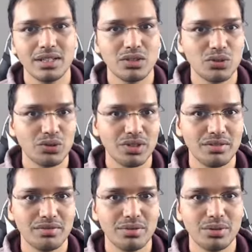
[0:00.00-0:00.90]
so
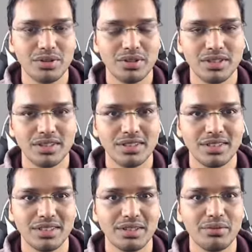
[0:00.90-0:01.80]
therefore
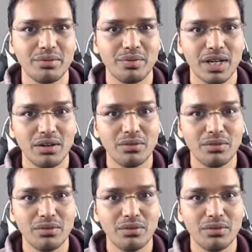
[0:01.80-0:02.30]
a